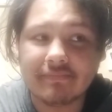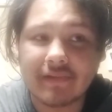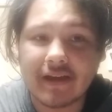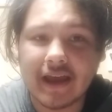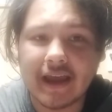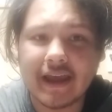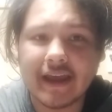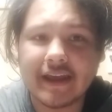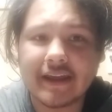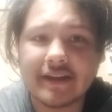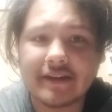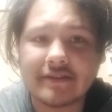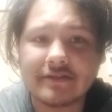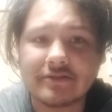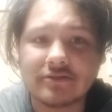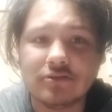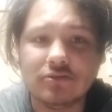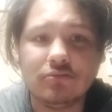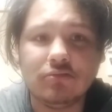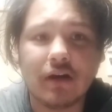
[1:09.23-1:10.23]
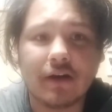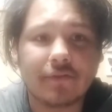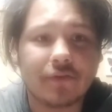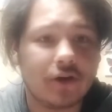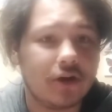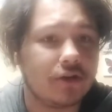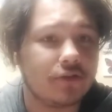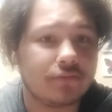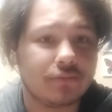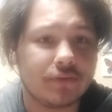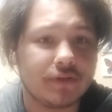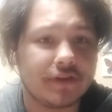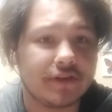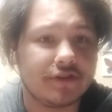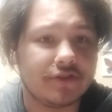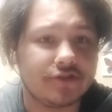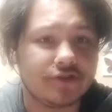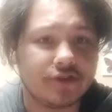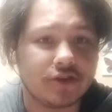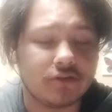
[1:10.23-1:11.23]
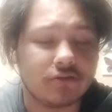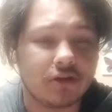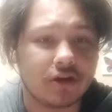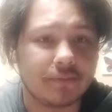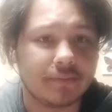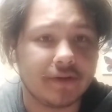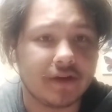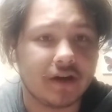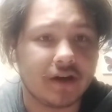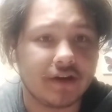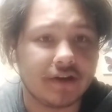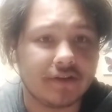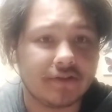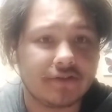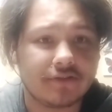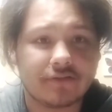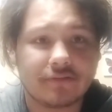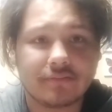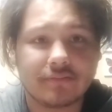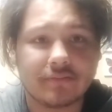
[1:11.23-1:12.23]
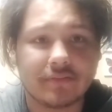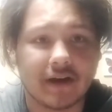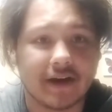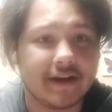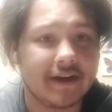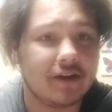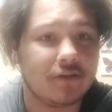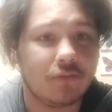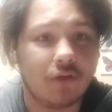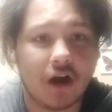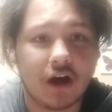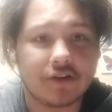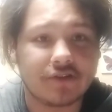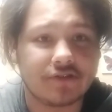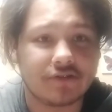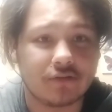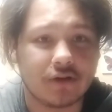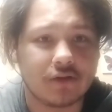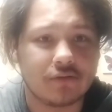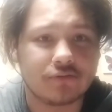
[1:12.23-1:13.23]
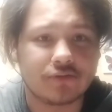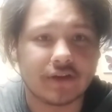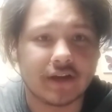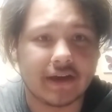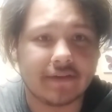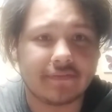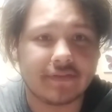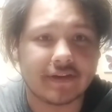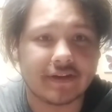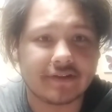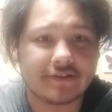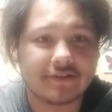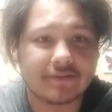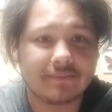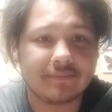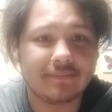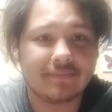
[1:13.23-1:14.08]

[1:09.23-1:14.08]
And whoever else was in the show, I'm gonna be honest. I never watched it, it was on Netflix.